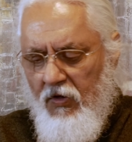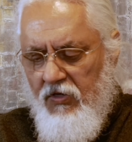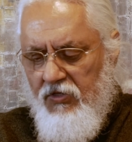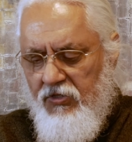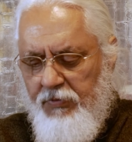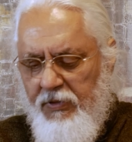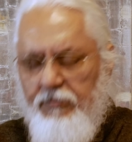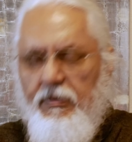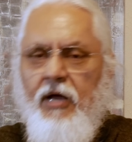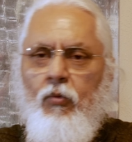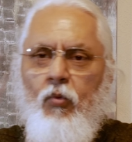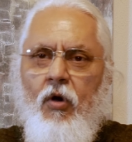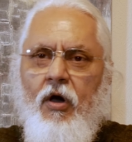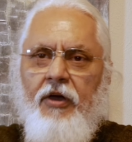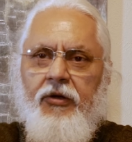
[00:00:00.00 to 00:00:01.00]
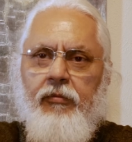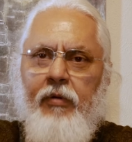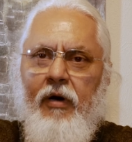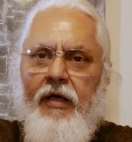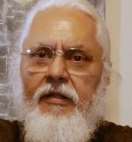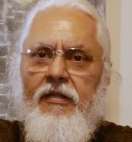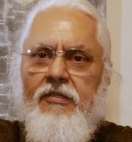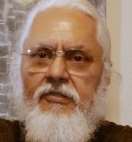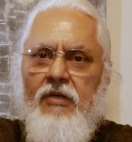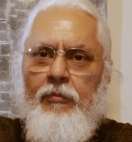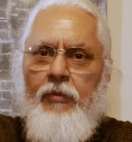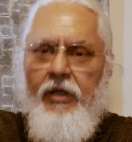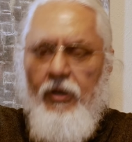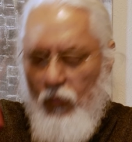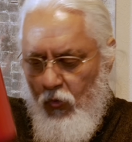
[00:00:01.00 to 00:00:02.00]
to put my water bottles. I
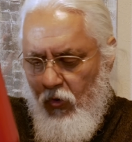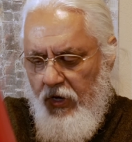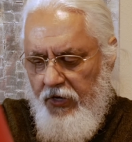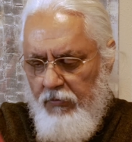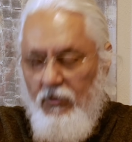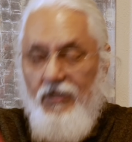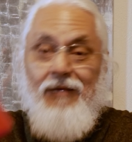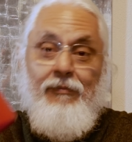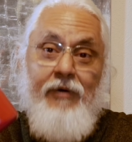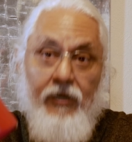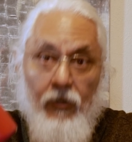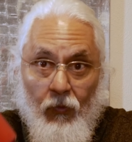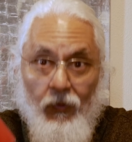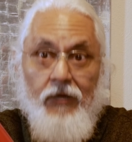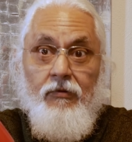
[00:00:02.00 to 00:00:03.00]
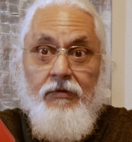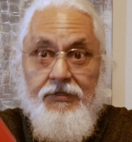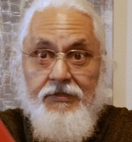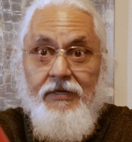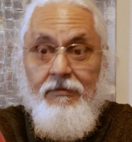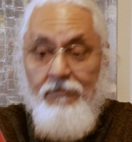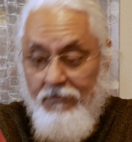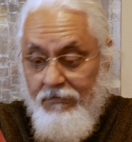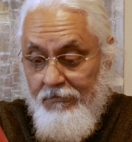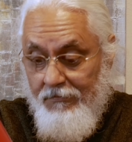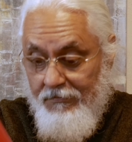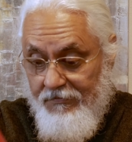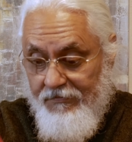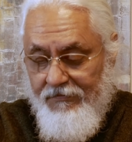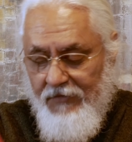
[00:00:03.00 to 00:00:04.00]
bought a water bottle. I bought a red one so I don't
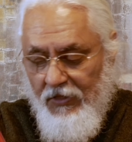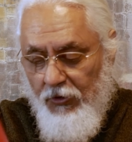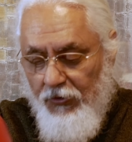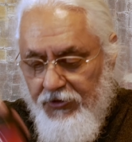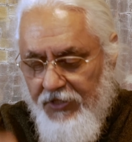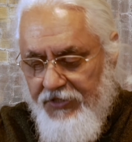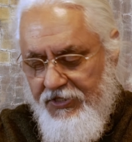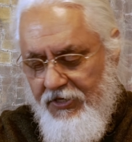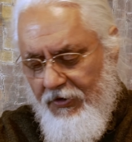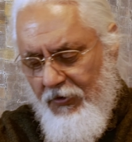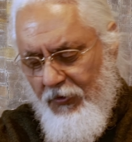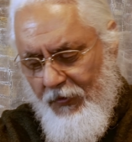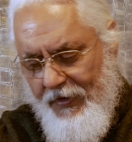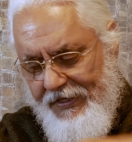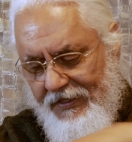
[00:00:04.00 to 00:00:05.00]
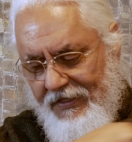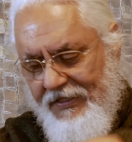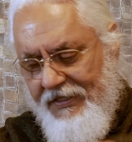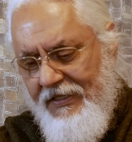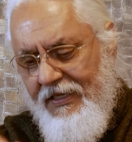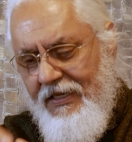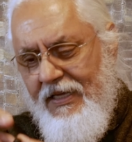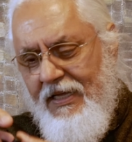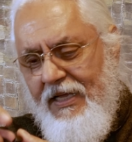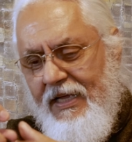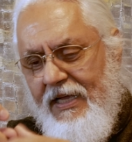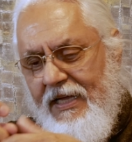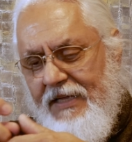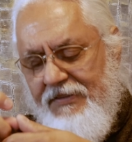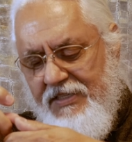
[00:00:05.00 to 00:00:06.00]
lose it so readily.
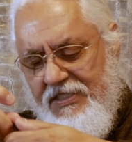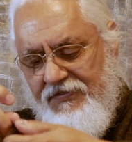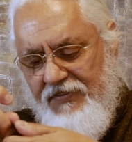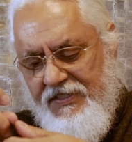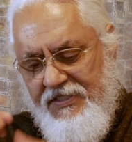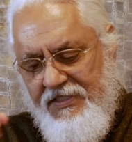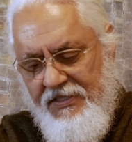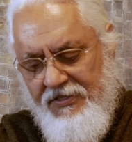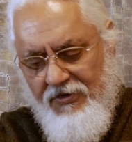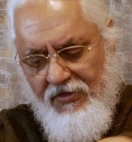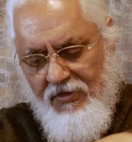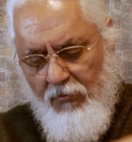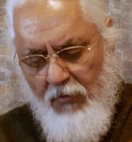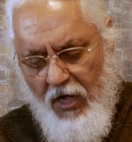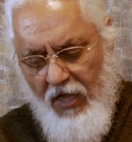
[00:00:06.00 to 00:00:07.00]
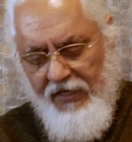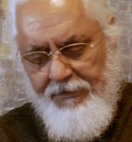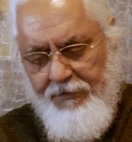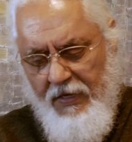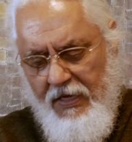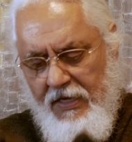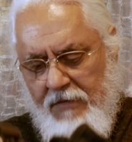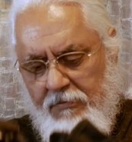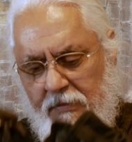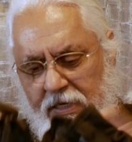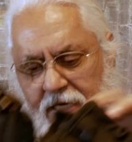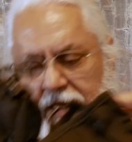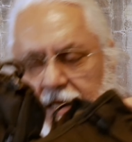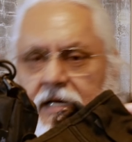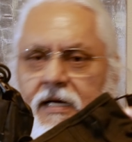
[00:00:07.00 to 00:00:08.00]
And this fits in there in the molly. My